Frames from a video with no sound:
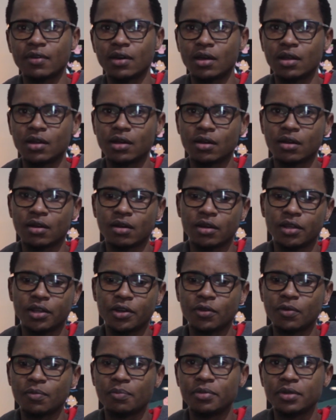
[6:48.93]
and
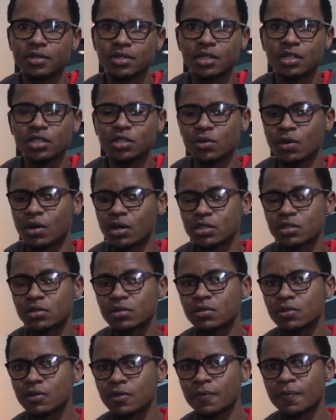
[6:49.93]
business or
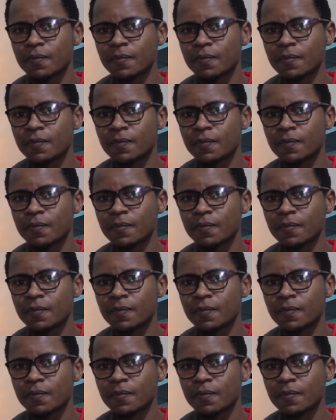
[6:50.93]
hustle.